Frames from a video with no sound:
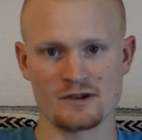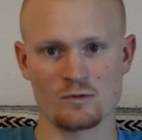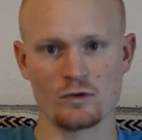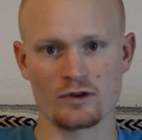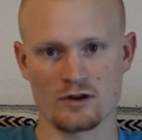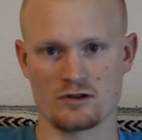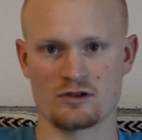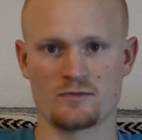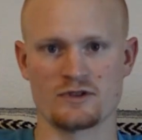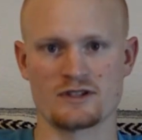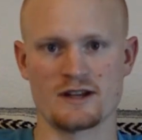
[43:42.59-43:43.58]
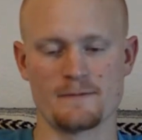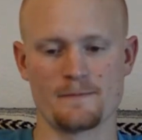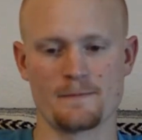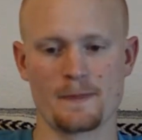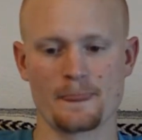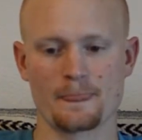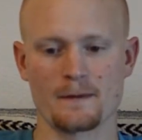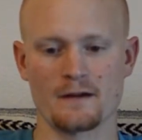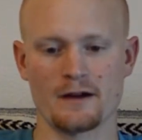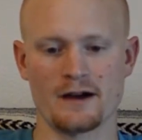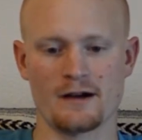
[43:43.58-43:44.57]
100%.
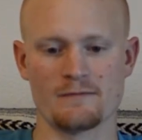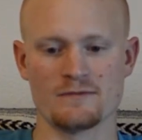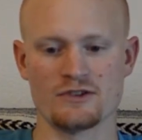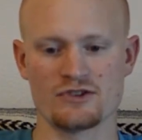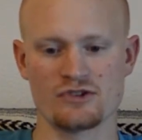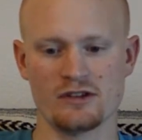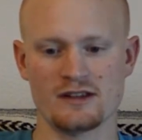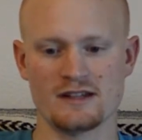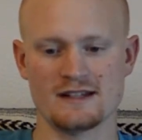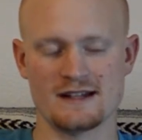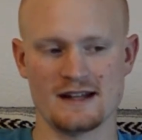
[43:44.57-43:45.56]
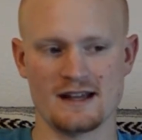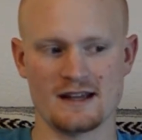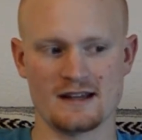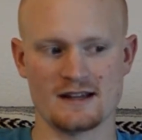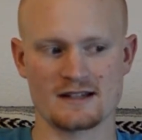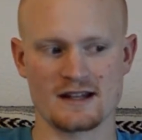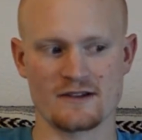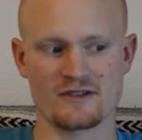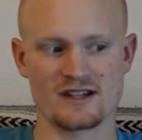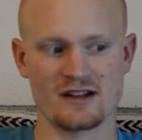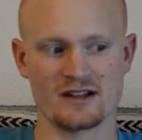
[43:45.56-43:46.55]
Usually the DNA inside of a
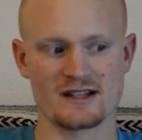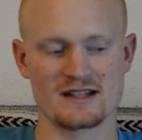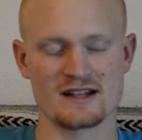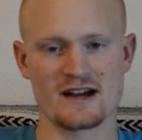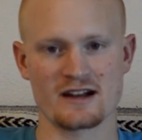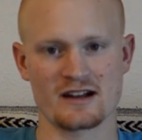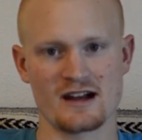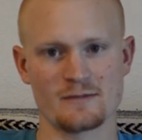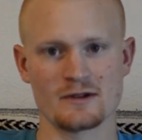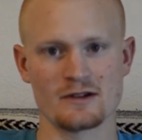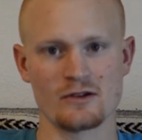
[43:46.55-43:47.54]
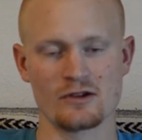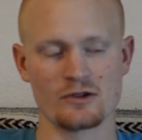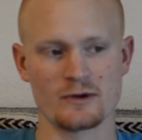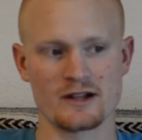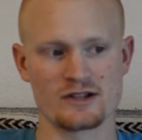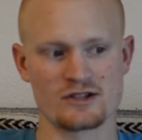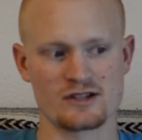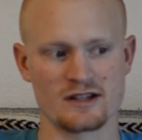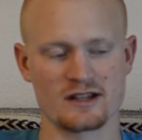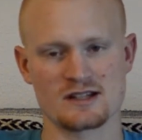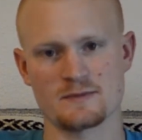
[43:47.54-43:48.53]
cell is not copied all the way. It's just
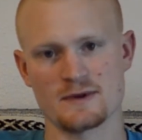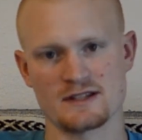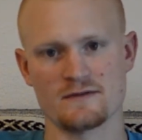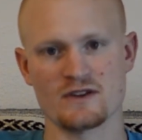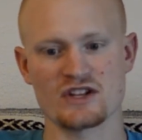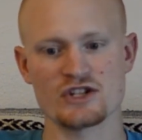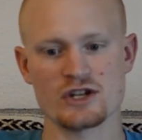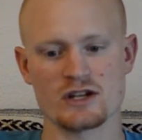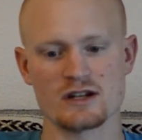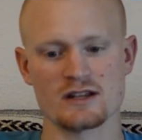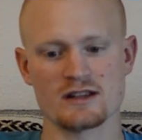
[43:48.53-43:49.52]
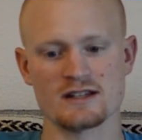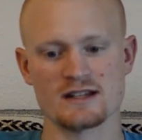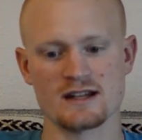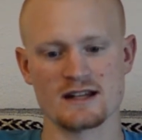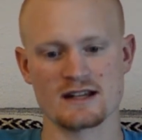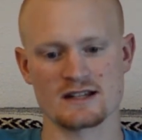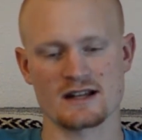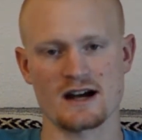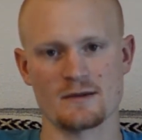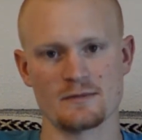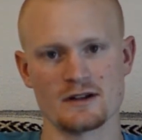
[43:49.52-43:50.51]
like a specific gene in the DNA is
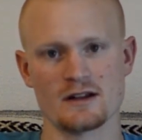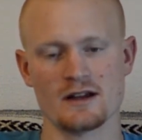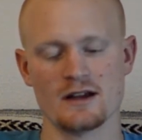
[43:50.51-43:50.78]
copied